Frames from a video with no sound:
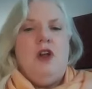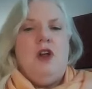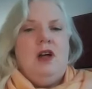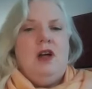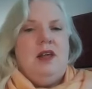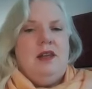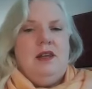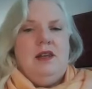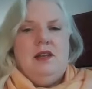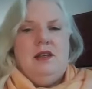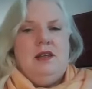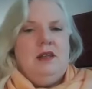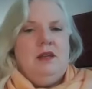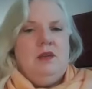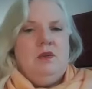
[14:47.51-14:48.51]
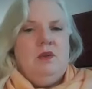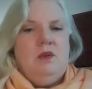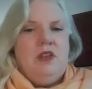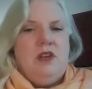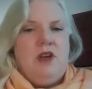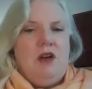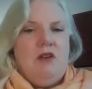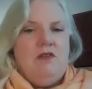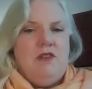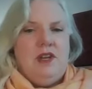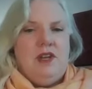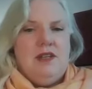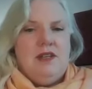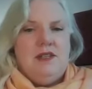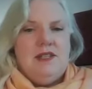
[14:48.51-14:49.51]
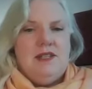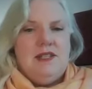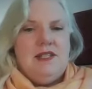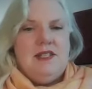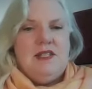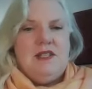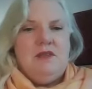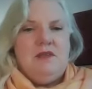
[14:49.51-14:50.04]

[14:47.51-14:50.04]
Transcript: on with confidence.